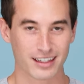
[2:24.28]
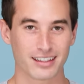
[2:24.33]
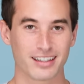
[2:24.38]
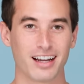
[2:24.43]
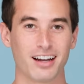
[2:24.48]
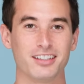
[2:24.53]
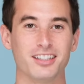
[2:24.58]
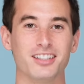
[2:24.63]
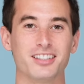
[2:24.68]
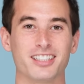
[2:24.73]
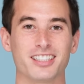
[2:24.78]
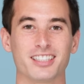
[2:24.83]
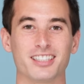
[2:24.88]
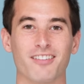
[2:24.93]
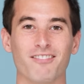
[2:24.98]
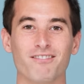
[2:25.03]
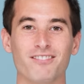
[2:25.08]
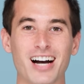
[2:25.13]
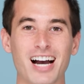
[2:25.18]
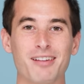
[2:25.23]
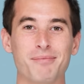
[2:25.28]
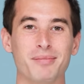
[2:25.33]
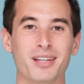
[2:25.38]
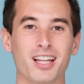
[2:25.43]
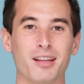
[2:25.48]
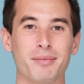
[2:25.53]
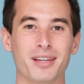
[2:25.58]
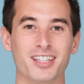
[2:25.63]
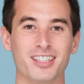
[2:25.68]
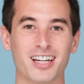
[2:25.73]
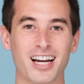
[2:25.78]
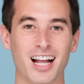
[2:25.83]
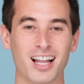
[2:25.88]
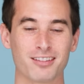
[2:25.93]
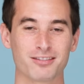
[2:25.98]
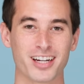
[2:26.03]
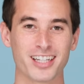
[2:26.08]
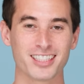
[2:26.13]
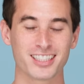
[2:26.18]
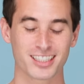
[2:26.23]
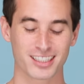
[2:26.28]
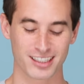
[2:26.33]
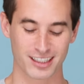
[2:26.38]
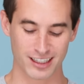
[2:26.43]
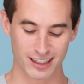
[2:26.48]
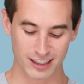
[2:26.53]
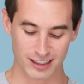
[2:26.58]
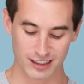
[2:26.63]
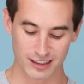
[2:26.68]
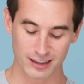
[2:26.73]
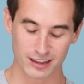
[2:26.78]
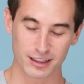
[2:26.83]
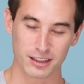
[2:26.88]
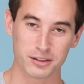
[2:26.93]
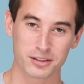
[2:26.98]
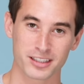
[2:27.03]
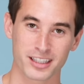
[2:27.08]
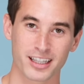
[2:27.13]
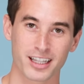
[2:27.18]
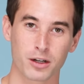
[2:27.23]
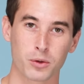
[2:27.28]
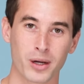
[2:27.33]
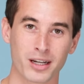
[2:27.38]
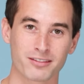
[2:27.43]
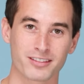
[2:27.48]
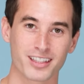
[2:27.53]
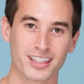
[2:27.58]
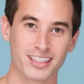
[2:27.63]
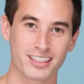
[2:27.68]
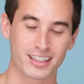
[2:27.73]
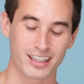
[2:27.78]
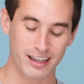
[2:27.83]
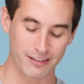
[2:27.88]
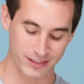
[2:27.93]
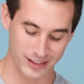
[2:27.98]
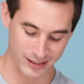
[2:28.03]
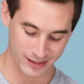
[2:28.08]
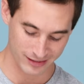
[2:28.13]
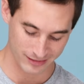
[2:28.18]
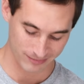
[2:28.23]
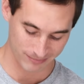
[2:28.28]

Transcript: Now using your 5mm Allen wrench, loosen the quick release lever.